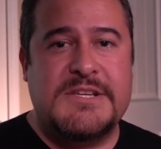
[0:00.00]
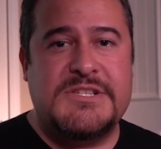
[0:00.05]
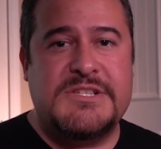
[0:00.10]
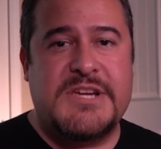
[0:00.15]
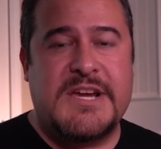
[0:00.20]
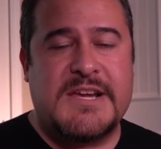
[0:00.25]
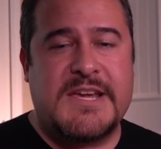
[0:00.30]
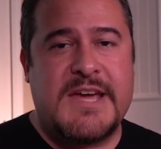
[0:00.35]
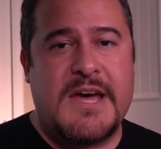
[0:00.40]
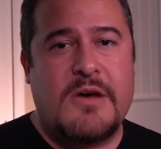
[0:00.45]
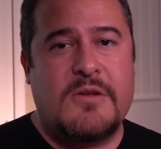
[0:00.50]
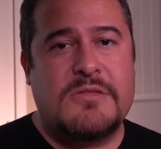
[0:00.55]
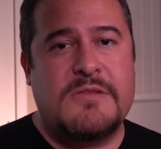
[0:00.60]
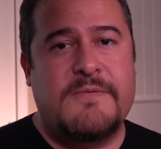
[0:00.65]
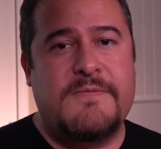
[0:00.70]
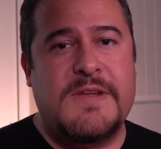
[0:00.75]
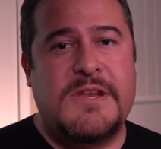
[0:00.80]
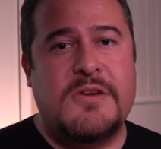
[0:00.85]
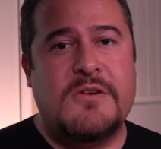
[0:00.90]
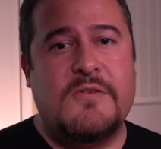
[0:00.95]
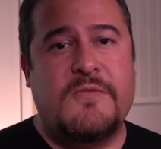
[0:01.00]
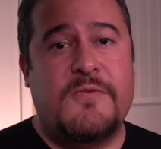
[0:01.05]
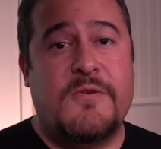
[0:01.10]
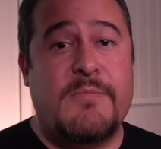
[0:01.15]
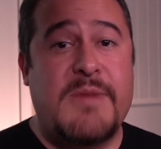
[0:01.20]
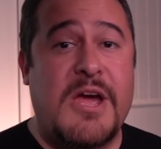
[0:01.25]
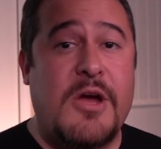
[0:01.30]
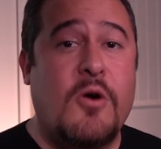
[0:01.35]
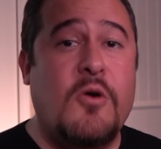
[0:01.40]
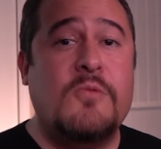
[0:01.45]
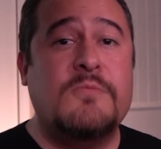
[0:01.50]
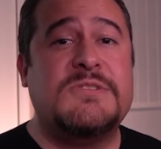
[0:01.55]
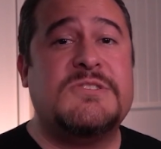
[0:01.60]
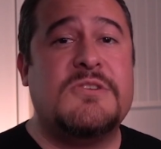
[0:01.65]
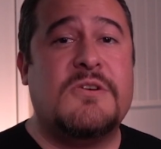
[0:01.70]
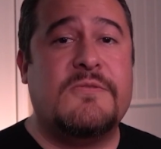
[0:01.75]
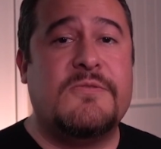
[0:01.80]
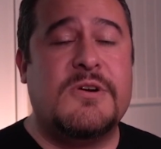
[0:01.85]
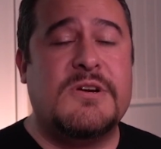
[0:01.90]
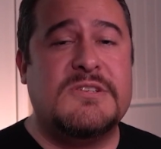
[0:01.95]
check out the video for my home
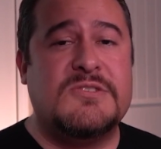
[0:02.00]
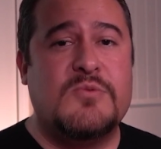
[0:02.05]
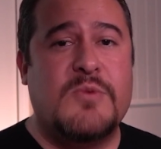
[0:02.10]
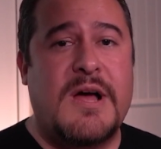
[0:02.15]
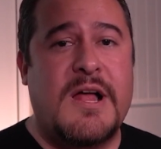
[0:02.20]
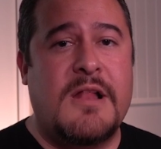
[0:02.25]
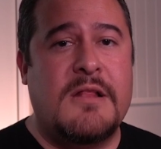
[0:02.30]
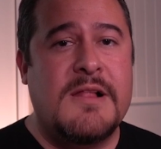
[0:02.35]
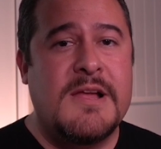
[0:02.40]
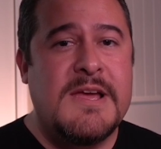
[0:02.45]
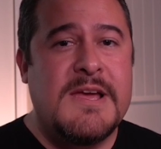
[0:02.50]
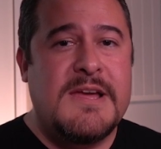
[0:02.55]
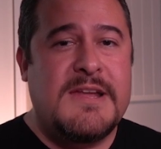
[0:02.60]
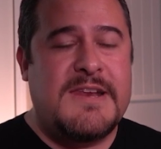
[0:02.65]
server as well.